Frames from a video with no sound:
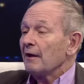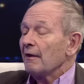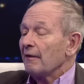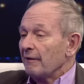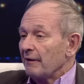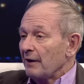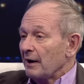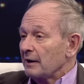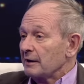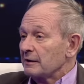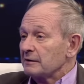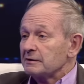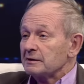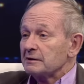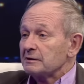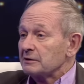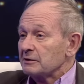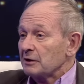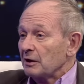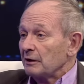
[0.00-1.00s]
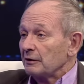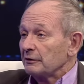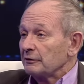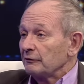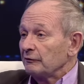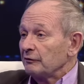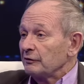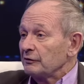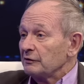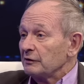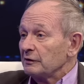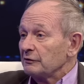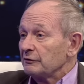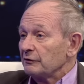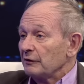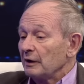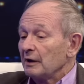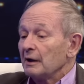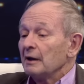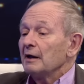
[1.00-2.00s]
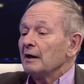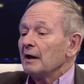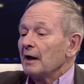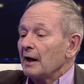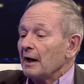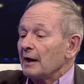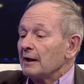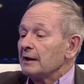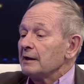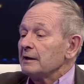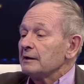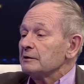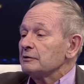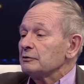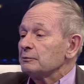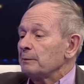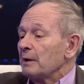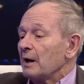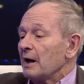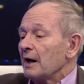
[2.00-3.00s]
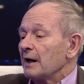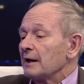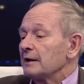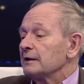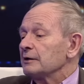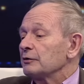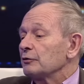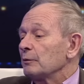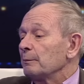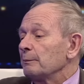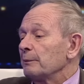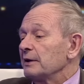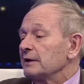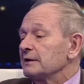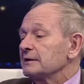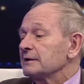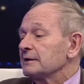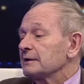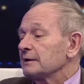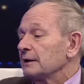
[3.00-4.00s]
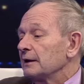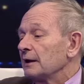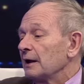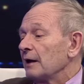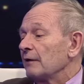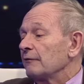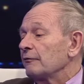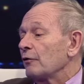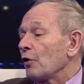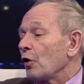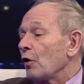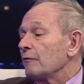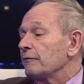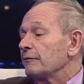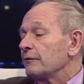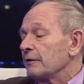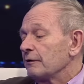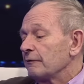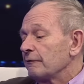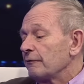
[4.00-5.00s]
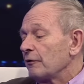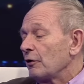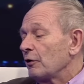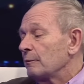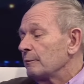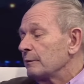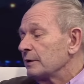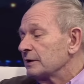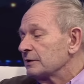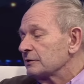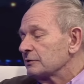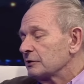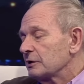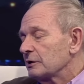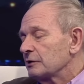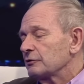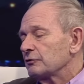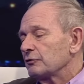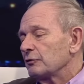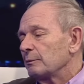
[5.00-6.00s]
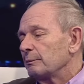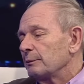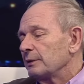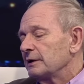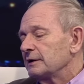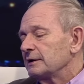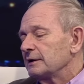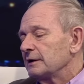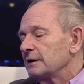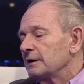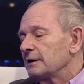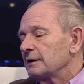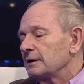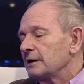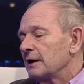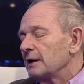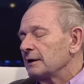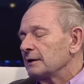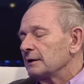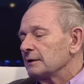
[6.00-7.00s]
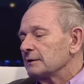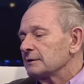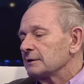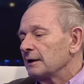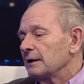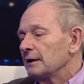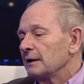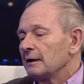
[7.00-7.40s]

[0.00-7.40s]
That is the start of a ceasefire. And he's had it repeated, and Lavrov, the foreign minister, has repeated it endlessly.